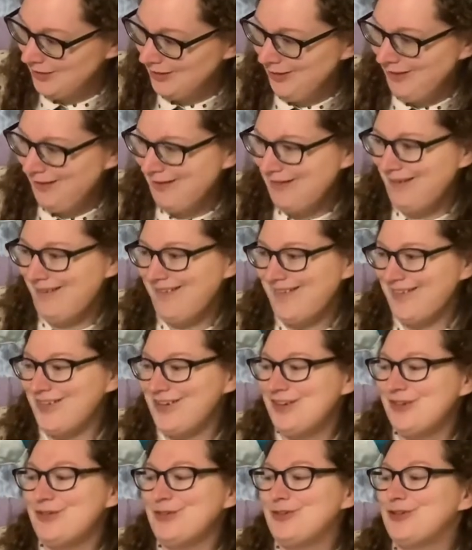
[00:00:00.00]
Oh,
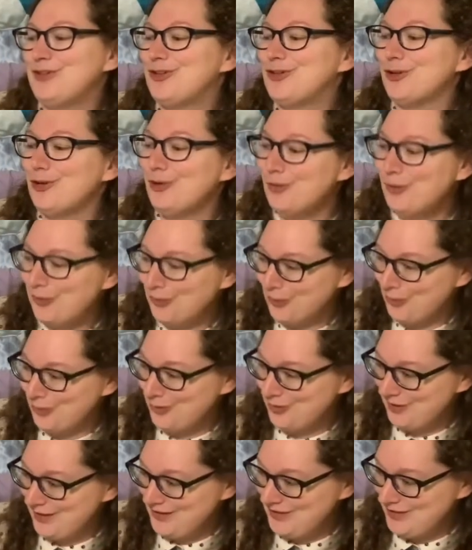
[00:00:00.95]
you do,
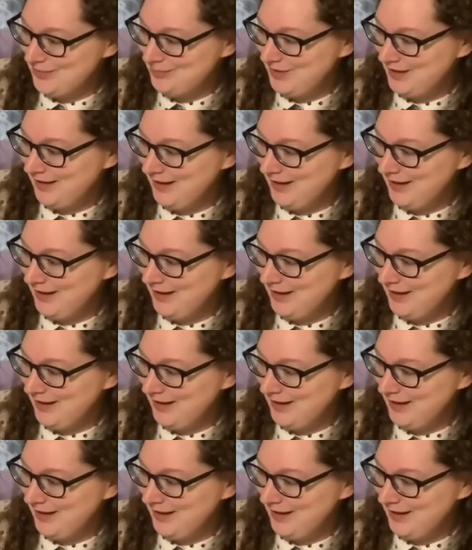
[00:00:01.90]
grinned the big